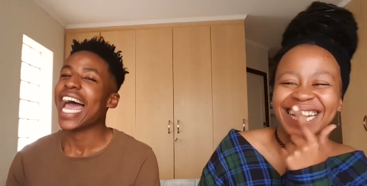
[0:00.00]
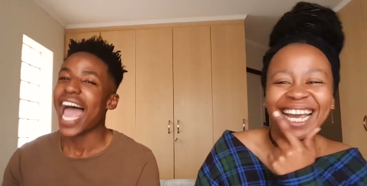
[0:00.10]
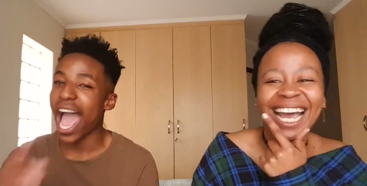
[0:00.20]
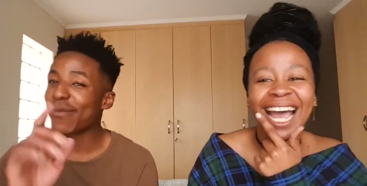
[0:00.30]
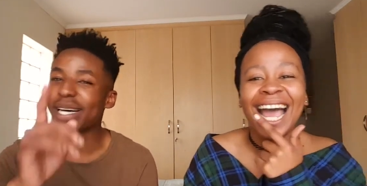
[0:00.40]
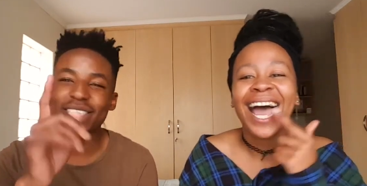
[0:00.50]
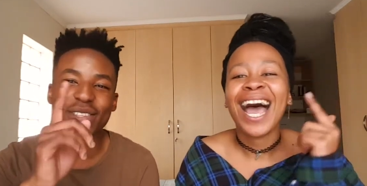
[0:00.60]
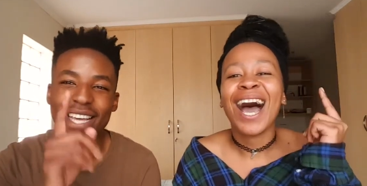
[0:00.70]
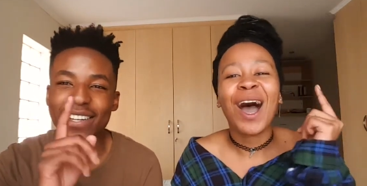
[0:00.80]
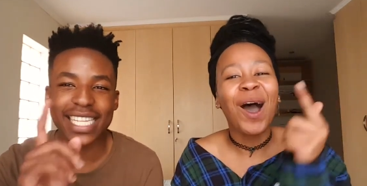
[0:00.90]
Speaker 1: I'm at
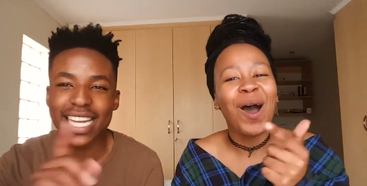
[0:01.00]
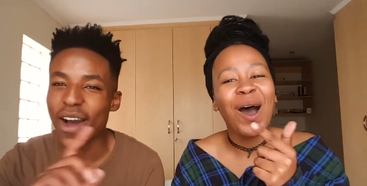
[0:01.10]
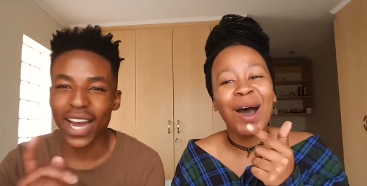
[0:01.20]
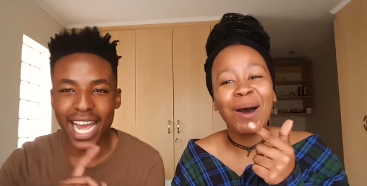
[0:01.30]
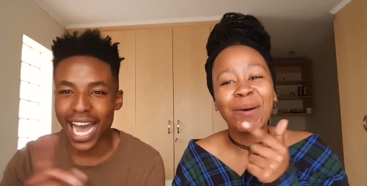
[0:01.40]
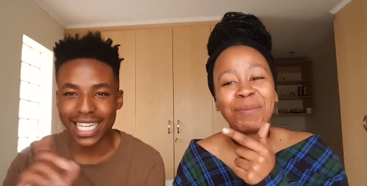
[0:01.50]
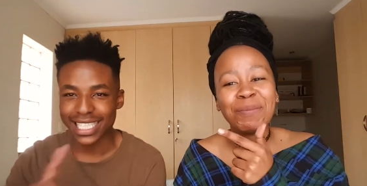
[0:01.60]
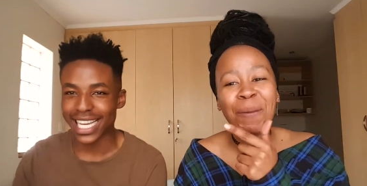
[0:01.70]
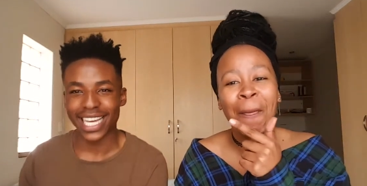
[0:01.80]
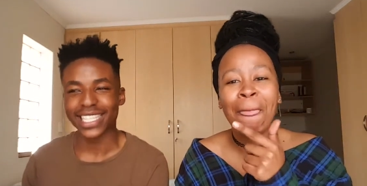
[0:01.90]
2000 now, I
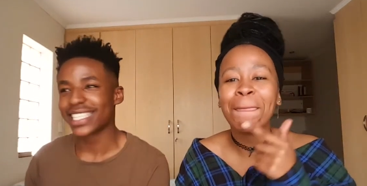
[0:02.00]
asked Le. Okay.